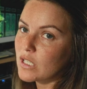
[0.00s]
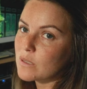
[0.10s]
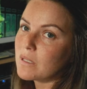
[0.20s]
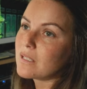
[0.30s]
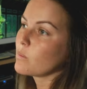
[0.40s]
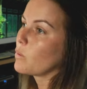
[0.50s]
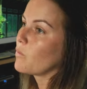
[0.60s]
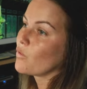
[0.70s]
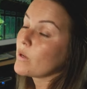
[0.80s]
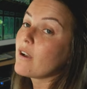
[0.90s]
Christmas and
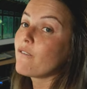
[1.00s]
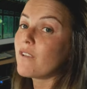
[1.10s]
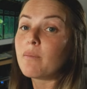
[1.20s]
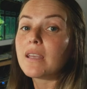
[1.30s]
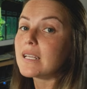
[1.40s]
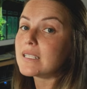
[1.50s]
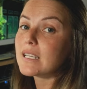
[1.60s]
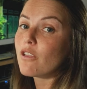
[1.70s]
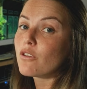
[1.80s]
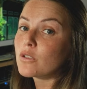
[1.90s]
whenever we have family
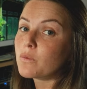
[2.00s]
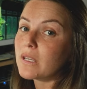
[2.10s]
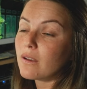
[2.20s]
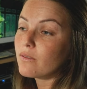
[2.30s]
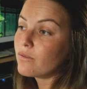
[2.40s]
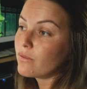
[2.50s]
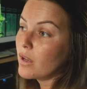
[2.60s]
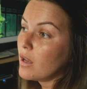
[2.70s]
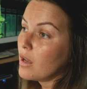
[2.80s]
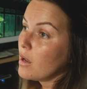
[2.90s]
get-togethers, we have
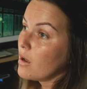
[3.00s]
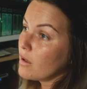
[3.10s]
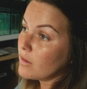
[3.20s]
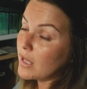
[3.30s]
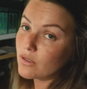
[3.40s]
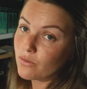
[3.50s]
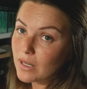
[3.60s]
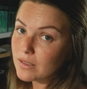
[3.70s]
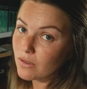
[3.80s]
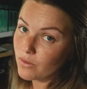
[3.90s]
lots of
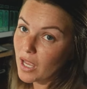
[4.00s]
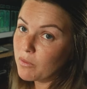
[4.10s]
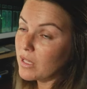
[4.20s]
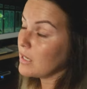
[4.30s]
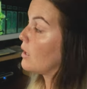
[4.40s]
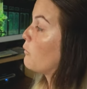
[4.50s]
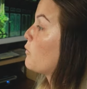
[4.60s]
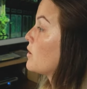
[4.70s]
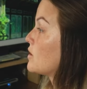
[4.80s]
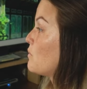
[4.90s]
friends and family and we
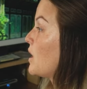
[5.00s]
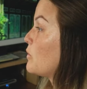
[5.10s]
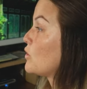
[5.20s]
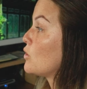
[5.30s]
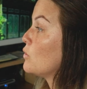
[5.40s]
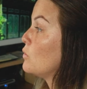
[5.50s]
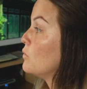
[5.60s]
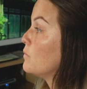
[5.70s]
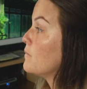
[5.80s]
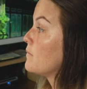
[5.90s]
want to be able
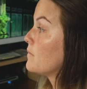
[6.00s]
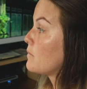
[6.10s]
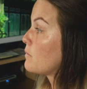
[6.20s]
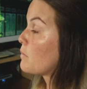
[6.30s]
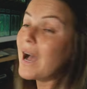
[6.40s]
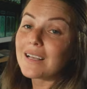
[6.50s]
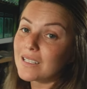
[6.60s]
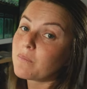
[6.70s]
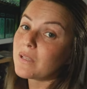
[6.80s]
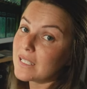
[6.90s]
to
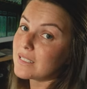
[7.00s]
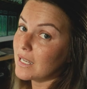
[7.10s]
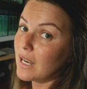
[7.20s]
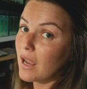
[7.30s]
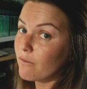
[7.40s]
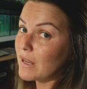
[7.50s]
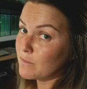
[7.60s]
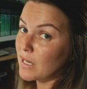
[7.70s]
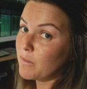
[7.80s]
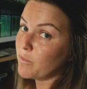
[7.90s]
possibly see as
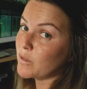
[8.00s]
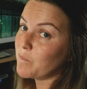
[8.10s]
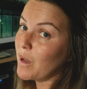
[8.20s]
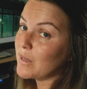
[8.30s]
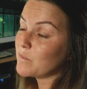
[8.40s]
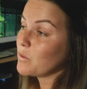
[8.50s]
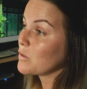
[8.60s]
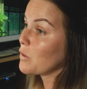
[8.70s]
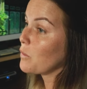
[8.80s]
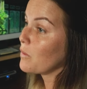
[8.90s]
many people as possible.
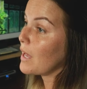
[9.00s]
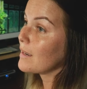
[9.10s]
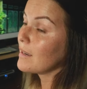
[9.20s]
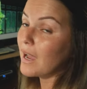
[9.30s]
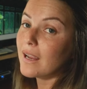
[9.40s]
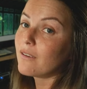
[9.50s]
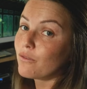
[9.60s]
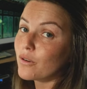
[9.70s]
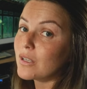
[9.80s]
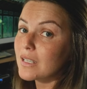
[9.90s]
So that nine
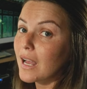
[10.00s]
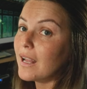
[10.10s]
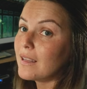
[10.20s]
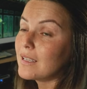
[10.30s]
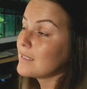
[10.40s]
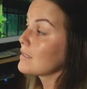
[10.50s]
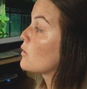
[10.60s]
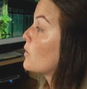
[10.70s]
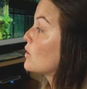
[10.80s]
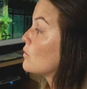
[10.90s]
foot island is
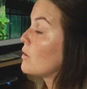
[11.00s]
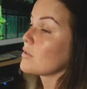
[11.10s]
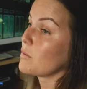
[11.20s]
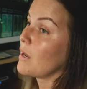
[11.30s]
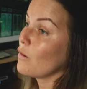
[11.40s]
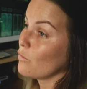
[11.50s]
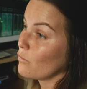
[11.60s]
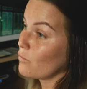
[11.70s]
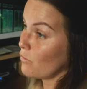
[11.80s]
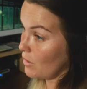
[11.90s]
going to also
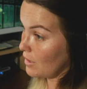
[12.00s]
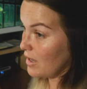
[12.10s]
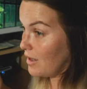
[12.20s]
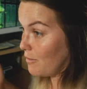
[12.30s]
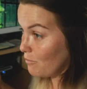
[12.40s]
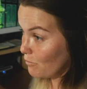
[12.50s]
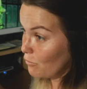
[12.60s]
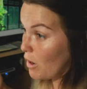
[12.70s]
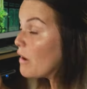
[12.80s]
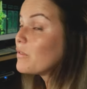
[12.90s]
have a
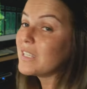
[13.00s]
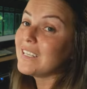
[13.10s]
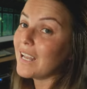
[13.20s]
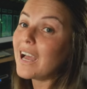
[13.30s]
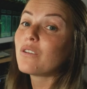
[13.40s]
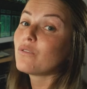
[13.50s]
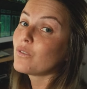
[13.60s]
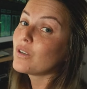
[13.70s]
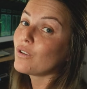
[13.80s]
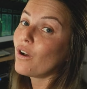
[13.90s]
roughly nine
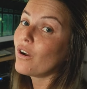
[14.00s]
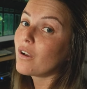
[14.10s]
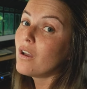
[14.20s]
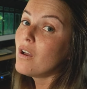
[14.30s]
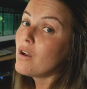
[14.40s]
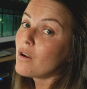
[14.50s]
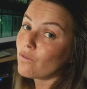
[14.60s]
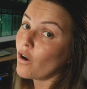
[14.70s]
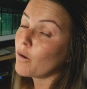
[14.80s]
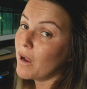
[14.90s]
foot long
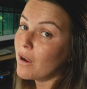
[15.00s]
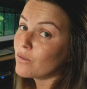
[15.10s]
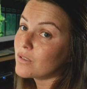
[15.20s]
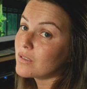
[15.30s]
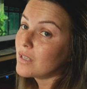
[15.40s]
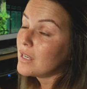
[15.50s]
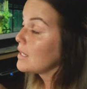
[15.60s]
farmhouse